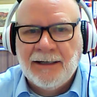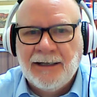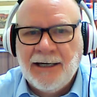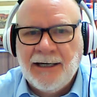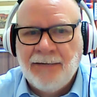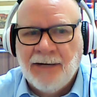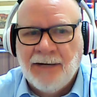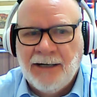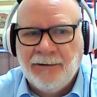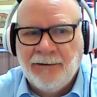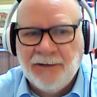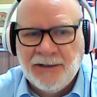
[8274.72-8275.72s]

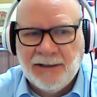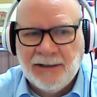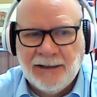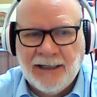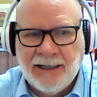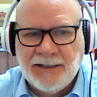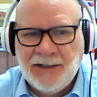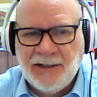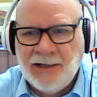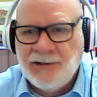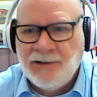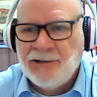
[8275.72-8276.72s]
emails that
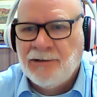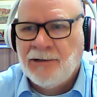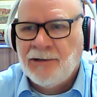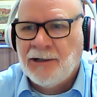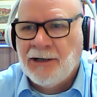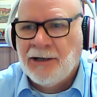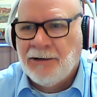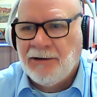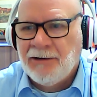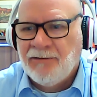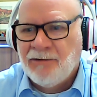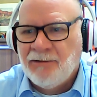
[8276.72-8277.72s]
send you
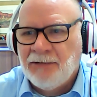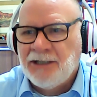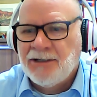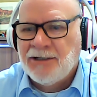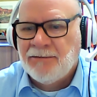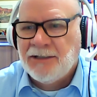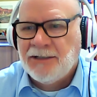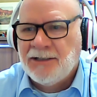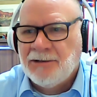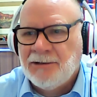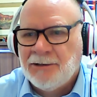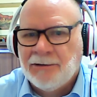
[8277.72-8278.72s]
ongoing formation
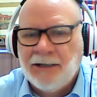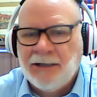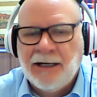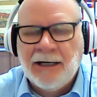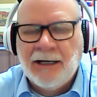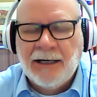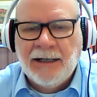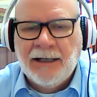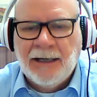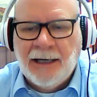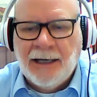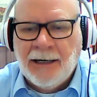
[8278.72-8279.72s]
material.
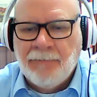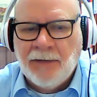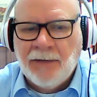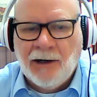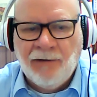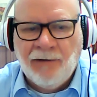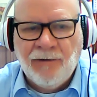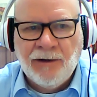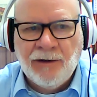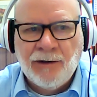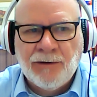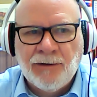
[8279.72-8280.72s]

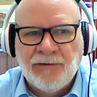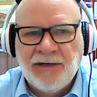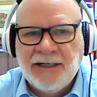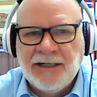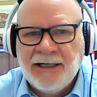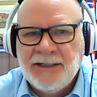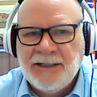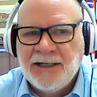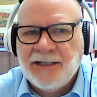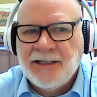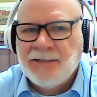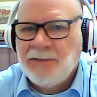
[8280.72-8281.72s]
Often Core Vitae
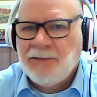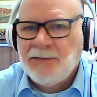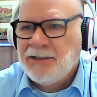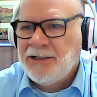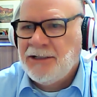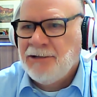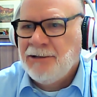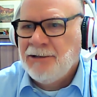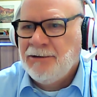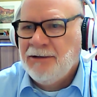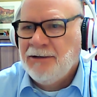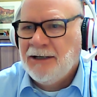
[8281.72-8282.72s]
sends me
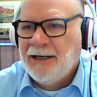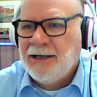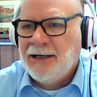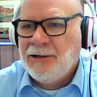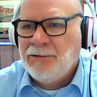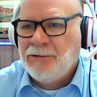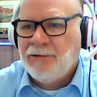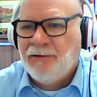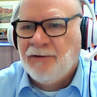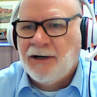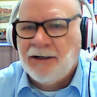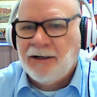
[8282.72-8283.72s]
material, and you will
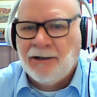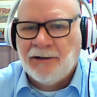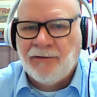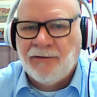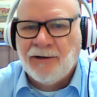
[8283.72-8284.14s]
find a lot of the